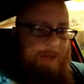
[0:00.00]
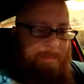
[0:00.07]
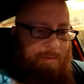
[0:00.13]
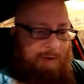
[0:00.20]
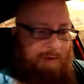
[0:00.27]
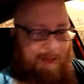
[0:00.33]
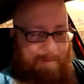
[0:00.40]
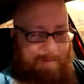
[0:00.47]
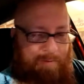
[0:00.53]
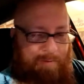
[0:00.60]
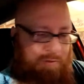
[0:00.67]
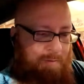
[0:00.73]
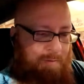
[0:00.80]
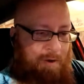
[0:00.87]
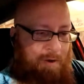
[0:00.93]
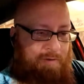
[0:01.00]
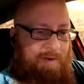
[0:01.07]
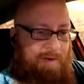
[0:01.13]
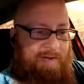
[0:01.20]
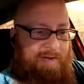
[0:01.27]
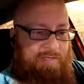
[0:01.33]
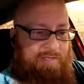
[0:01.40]
Ramen, which we're parked right
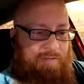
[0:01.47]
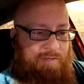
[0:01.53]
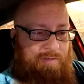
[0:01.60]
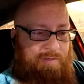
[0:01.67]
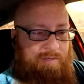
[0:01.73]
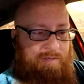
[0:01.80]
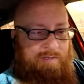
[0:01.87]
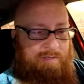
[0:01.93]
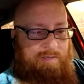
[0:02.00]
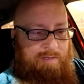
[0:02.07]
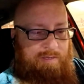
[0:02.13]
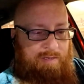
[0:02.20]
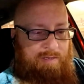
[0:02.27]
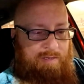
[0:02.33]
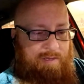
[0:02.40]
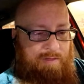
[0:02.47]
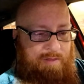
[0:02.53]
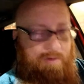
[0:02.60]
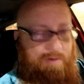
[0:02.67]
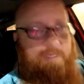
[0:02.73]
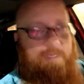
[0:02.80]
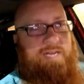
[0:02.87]
next to.
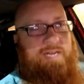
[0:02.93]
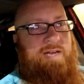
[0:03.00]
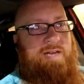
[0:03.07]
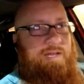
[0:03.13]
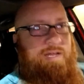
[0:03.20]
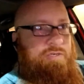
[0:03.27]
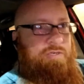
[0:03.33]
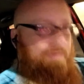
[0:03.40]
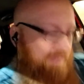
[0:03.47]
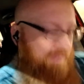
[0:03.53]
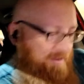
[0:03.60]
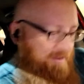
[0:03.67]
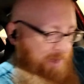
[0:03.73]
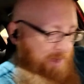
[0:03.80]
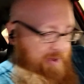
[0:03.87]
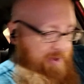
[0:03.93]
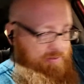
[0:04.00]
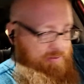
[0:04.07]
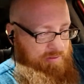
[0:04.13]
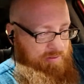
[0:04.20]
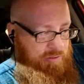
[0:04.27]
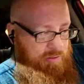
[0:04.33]
$13 for 5 miles.
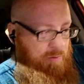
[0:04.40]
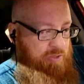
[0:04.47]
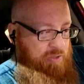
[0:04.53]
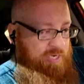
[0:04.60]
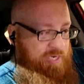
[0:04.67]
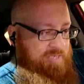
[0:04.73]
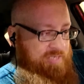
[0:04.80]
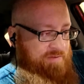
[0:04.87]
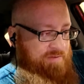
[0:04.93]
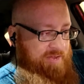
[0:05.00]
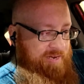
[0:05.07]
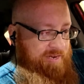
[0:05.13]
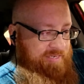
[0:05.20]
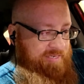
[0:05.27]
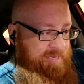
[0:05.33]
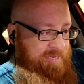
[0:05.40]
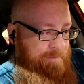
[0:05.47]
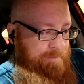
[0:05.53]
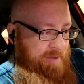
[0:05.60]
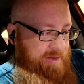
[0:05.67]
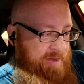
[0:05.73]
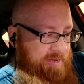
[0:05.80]
There's a small chance of a hidden tip
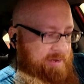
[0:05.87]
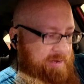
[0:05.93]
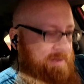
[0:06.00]
on it.